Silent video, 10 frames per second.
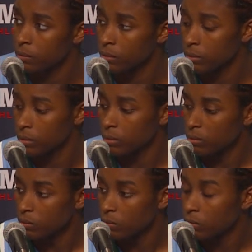
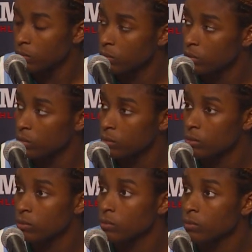
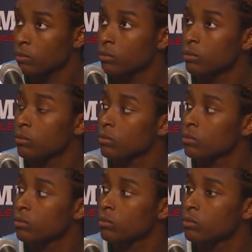
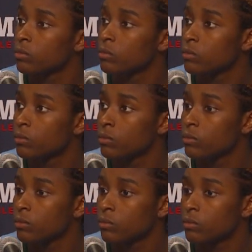
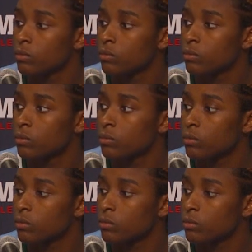
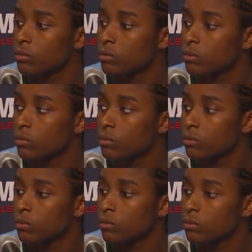
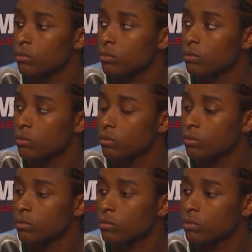
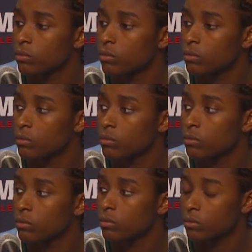
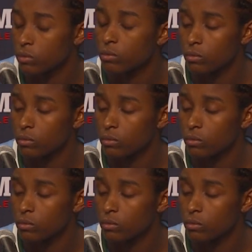No words are spoken by the person on screen.